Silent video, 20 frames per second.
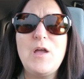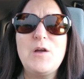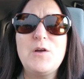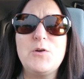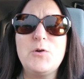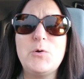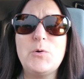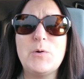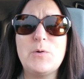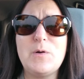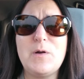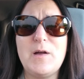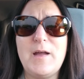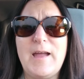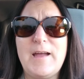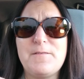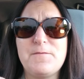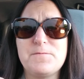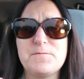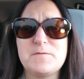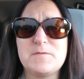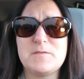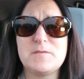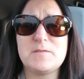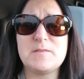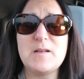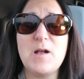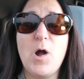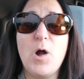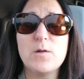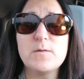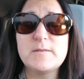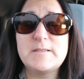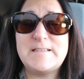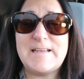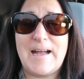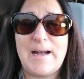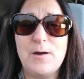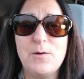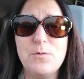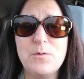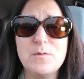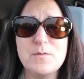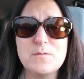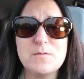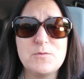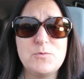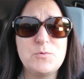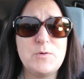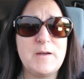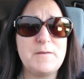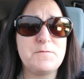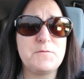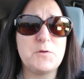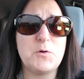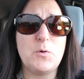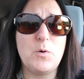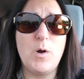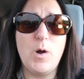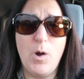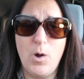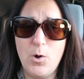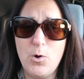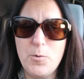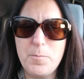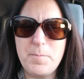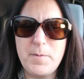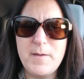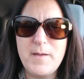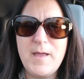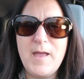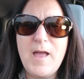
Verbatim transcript: who have doubt, who have no hope.